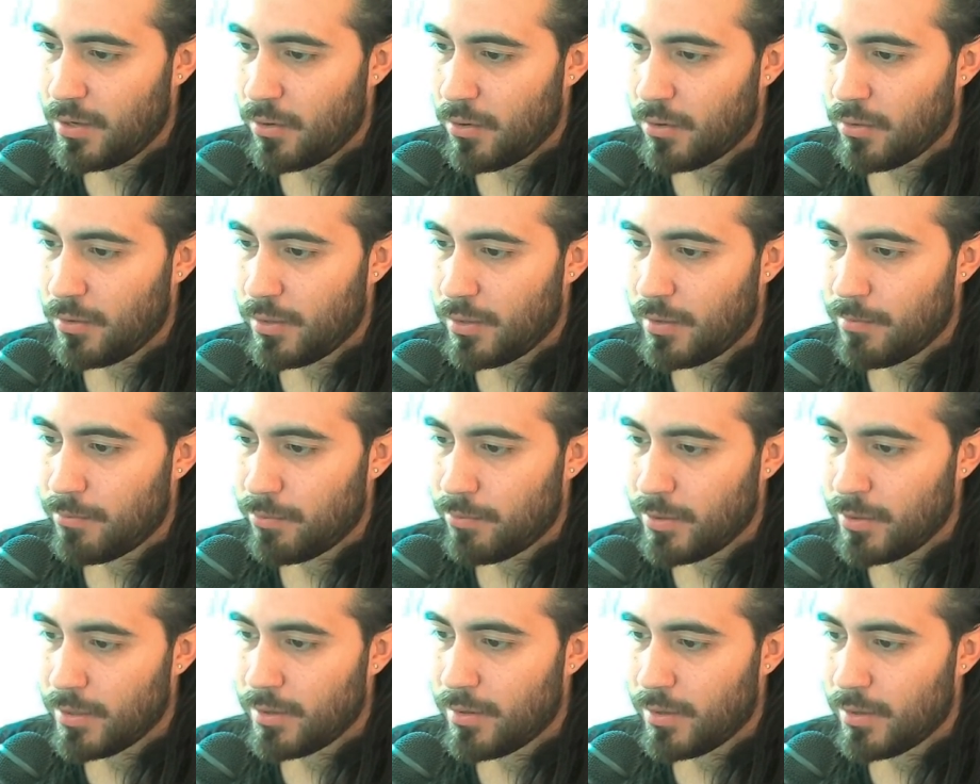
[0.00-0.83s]
early
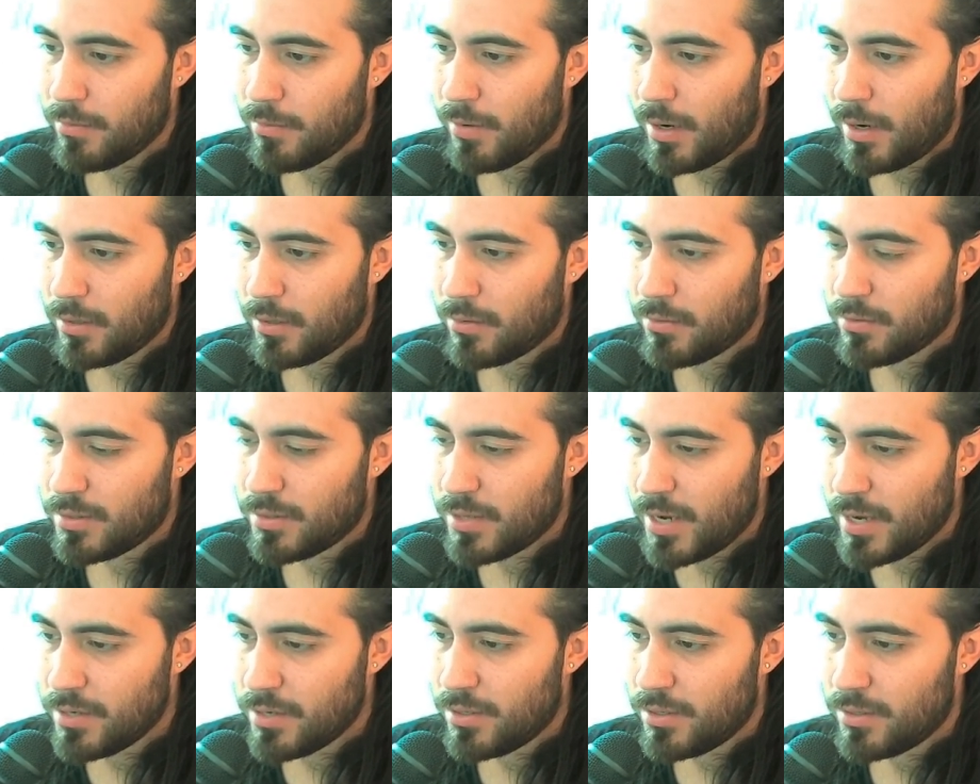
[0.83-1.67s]
pre-theoretical
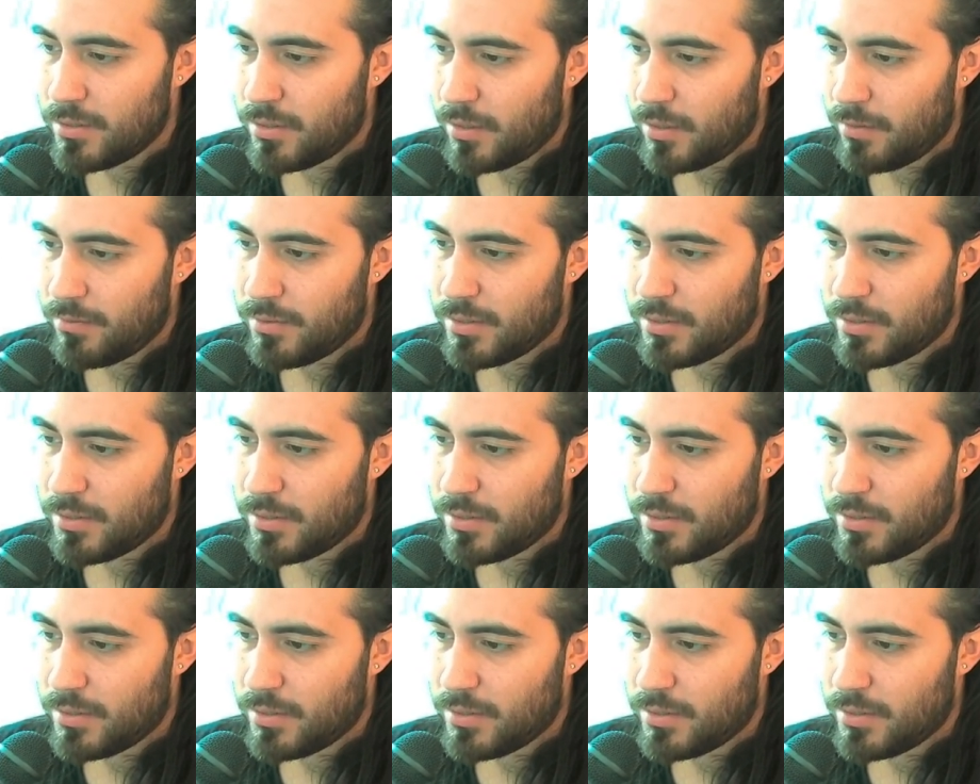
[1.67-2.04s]
stages of